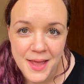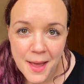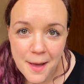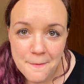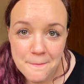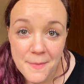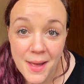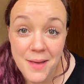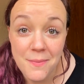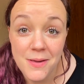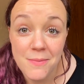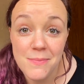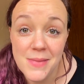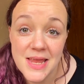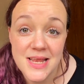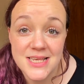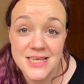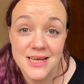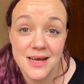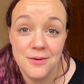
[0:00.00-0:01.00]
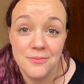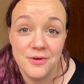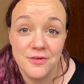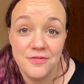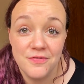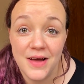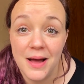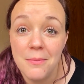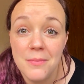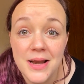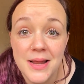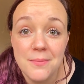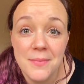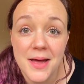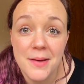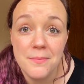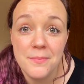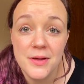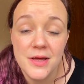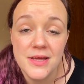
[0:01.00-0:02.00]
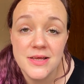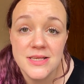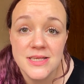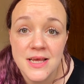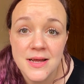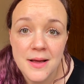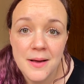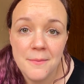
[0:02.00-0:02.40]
Maybe meeting up with family members,